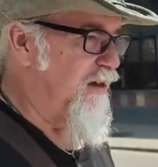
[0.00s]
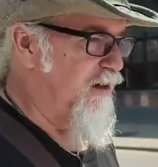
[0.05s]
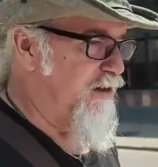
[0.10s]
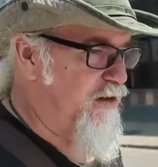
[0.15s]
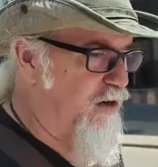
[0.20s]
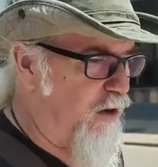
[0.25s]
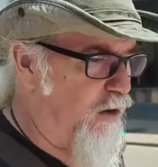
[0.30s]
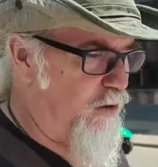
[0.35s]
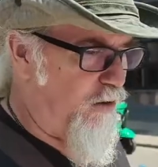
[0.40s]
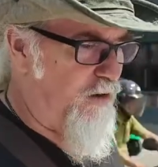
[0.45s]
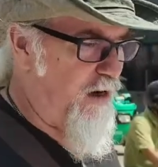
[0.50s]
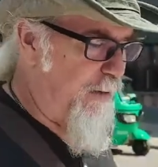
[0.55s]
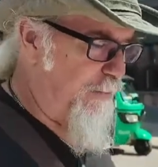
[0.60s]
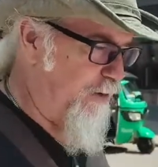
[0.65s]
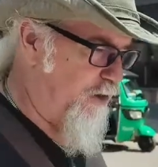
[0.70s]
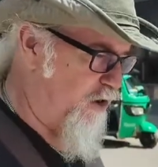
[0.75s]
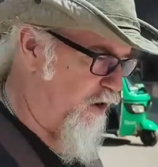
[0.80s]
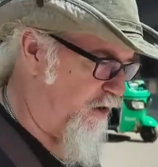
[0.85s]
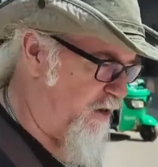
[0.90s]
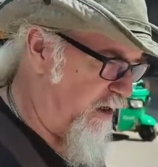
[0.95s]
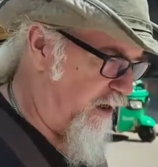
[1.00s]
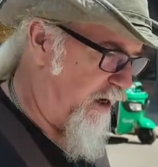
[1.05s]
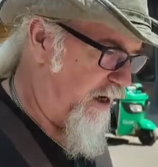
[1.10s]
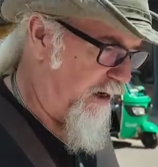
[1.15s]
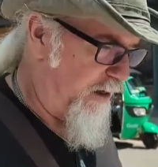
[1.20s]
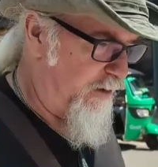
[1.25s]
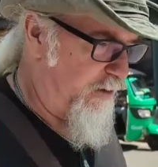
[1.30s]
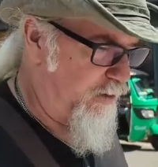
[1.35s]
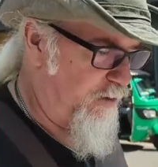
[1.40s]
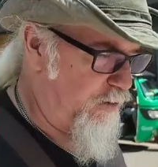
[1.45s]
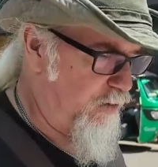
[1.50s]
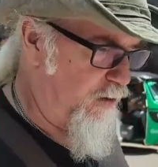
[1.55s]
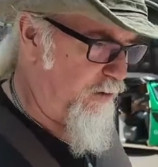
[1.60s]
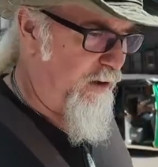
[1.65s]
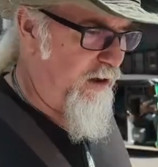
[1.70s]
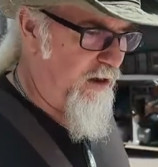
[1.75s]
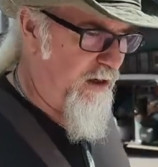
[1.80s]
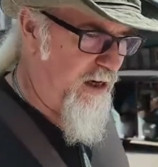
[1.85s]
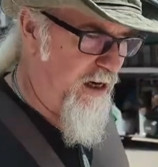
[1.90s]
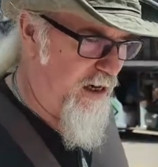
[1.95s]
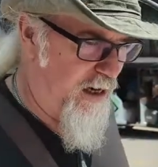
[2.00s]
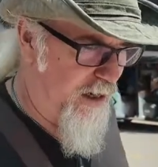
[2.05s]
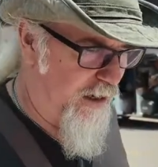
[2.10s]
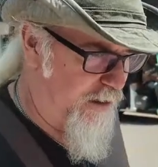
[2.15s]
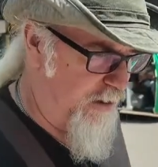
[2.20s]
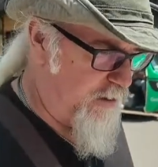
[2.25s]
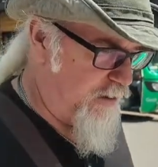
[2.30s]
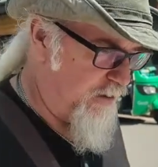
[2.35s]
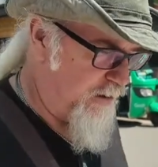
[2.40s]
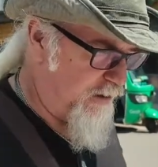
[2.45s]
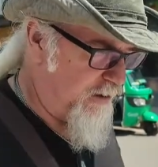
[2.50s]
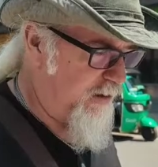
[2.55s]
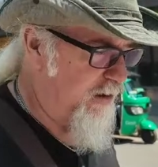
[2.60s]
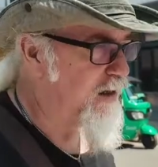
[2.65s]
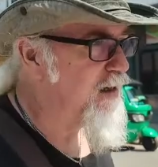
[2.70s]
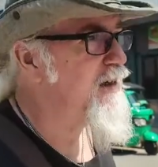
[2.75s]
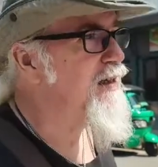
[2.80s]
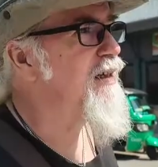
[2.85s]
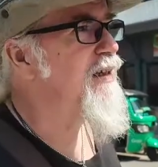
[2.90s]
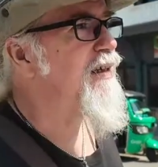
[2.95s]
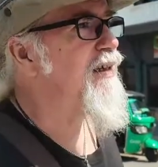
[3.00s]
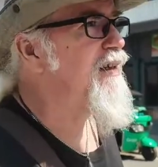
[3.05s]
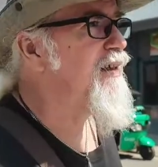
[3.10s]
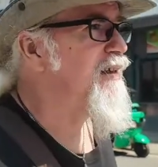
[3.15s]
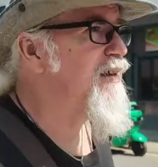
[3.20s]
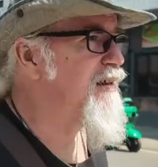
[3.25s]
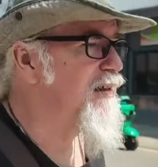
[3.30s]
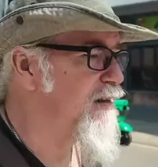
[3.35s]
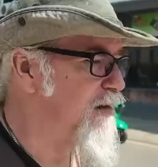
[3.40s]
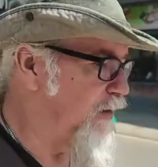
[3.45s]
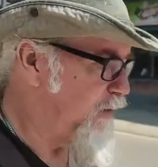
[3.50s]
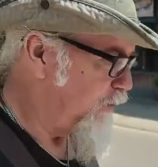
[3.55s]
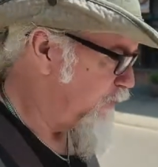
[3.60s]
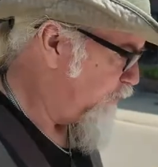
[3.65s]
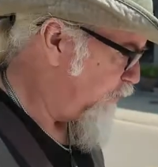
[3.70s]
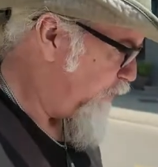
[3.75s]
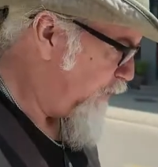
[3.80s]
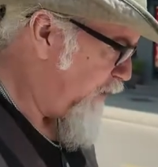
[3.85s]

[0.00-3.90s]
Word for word: so temperature today. What are we looking at? What